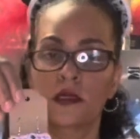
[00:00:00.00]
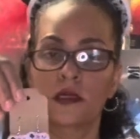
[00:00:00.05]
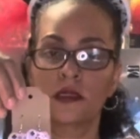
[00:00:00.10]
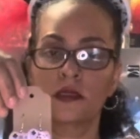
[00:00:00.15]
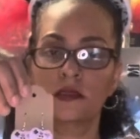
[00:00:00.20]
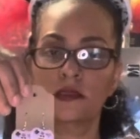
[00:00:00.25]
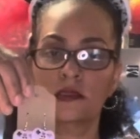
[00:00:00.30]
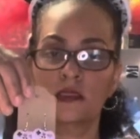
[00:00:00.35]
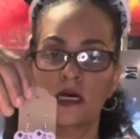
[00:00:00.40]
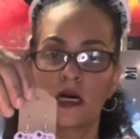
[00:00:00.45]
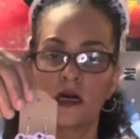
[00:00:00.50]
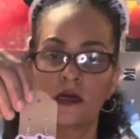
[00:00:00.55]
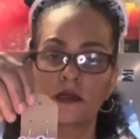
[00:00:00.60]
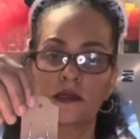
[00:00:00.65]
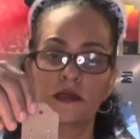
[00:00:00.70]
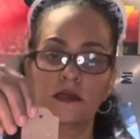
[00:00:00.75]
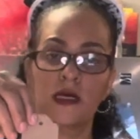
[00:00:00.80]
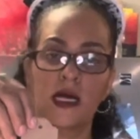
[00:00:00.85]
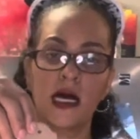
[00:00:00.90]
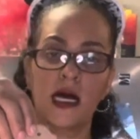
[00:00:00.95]
So
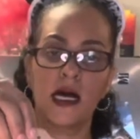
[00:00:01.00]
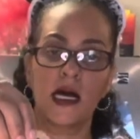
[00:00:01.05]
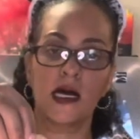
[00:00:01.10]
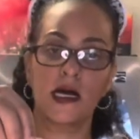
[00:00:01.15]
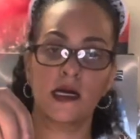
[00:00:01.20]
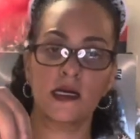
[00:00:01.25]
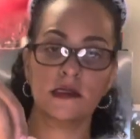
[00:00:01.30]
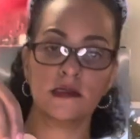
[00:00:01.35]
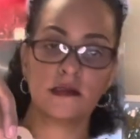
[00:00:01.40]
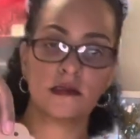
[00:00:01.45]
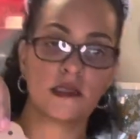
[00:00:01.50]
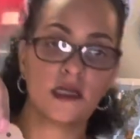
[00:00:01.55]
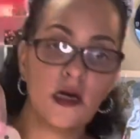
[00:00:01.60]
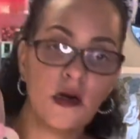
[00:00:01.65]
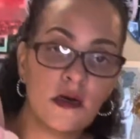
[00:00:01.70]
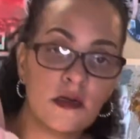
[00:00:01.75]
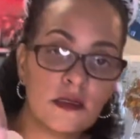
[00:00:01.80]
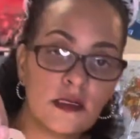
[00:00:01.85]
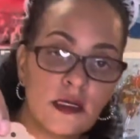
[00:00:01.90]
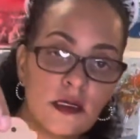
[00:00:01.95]
you guys,
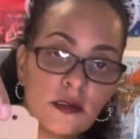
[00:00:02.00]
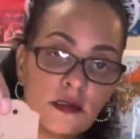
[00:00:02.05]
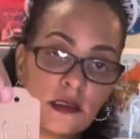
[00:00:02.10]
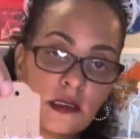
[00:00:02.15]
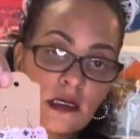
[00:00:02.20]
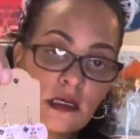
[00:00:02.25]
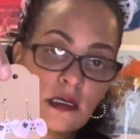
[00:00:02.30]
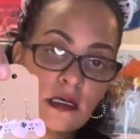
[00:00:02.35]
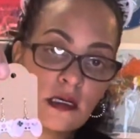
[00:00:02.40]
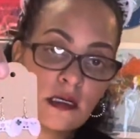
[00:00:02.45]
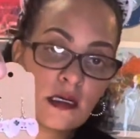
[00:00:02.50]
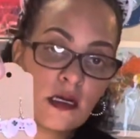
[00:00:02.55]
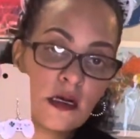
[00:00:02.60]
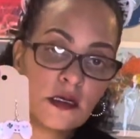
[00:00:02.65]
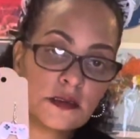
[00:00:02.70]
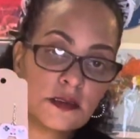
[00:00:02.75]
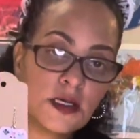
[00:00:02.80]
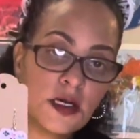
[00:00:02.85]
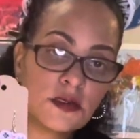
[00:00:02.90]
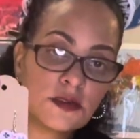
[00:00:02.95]
go in there and look.
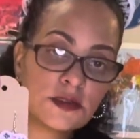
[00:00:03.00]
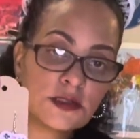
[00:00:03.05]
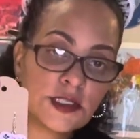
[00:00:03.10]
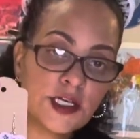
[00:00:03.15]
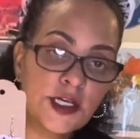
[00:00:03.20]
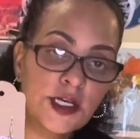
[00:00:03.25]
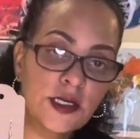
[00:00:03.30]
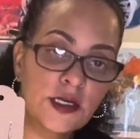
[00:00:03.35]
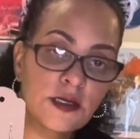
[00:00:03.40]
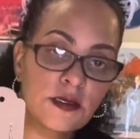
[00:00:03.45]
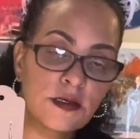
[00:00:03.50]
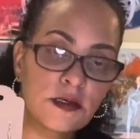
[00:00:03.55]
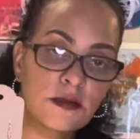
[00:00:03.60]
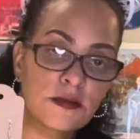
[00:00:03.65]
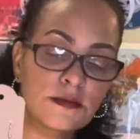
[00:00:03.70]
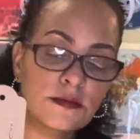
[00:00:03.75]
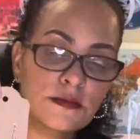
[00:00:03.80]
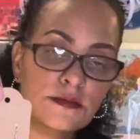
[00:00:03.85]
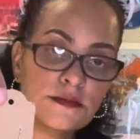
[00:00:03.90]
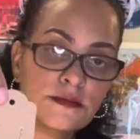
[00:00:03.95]
Aren't those
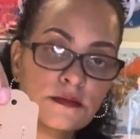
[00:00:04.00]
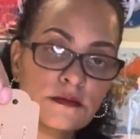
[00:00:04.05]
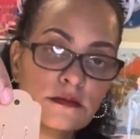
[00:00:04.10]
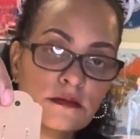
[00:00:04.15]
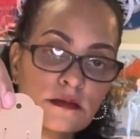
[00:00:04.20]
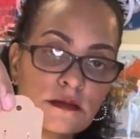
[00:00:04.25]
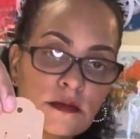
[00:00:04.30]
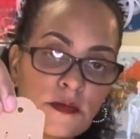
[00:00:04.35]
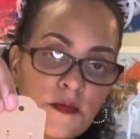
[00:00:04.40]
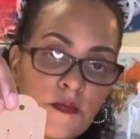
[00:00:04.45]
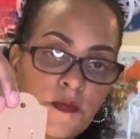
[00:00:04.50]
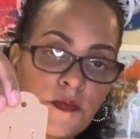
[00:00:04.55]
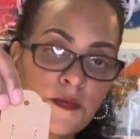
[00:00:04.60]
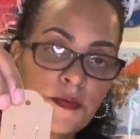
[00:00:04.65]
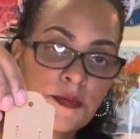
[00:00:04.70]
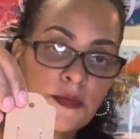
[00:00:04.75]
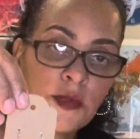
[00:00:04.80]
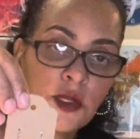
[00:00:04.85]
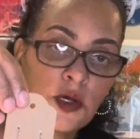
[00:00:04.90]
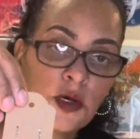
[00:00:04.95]
cute?
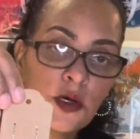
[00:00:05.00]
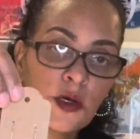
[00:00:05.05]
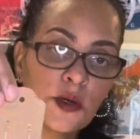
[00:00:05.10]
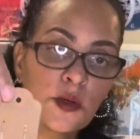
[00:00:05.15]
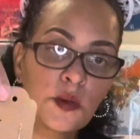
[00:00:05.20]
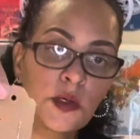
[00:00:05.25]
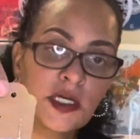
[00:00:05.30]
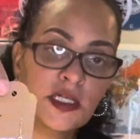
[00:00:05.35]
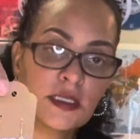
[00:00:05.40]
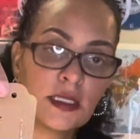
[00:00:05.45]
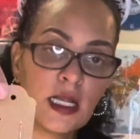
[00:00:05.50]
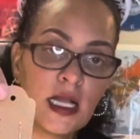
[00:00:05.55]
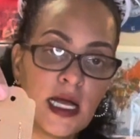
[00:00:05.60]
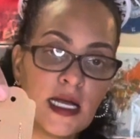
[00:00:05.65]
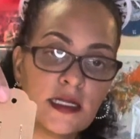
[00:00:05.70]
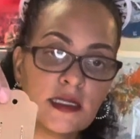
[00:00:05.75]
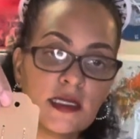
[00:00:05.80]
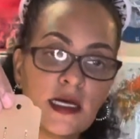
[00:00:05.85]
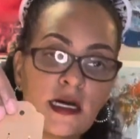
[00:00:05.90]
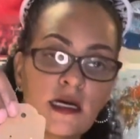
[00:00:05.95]
Who wouldn't
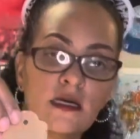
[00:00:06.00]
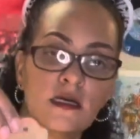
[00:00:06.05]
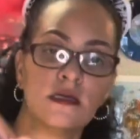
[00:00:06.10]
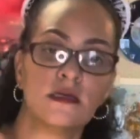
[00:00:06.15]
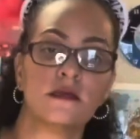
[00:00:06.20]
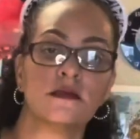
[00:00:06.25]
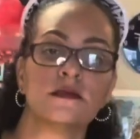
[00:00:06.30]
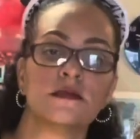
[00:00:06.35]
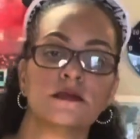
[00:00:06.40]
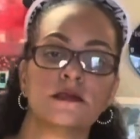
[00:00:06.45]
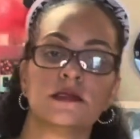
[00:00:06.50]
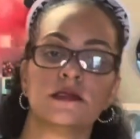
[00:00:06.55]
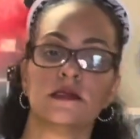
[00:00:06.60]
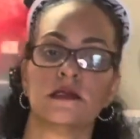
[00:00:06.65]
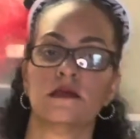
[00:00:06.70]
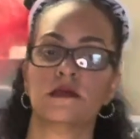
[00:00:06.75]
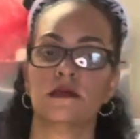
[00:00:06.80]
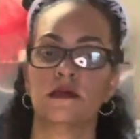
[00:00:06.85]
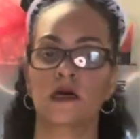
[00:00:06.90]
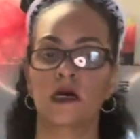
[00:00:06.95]
like those?
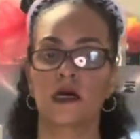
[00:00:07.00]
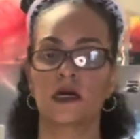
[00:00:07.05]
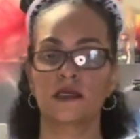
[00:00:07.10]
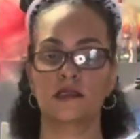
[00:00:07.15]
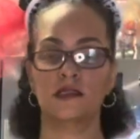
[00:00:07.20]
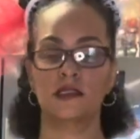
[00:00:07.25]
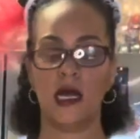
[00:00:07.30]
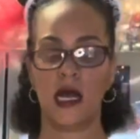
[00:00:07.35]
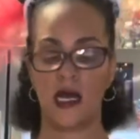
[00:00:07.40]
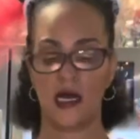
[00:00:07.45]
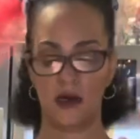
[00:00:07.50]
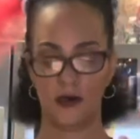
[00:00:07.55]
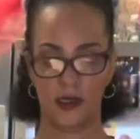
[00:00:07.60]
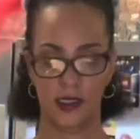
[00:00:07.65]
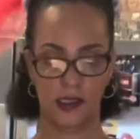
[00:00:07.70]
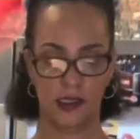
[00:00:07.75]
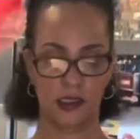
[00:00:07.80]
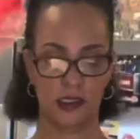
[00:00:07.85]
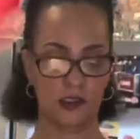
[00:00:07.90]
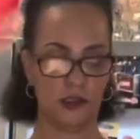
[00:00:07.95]

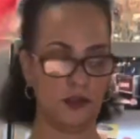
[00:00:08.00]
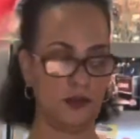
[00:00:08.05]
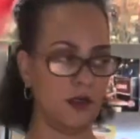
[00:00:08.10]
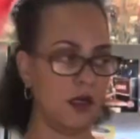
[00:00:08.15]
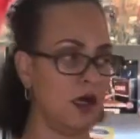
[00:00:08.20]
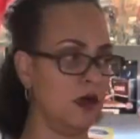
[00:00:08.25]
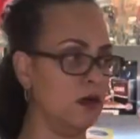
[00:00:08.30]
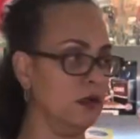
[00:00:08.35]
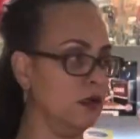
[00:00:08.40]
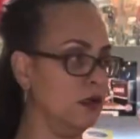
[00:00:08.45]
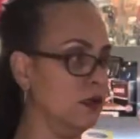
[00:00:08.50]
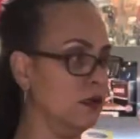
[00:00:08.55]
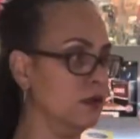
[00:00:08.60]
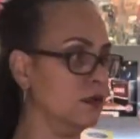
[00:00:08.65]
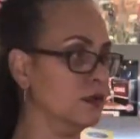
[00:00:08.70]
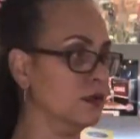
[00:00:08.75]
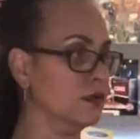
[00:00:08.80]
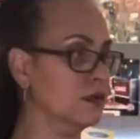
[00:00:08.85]
Atari controllers.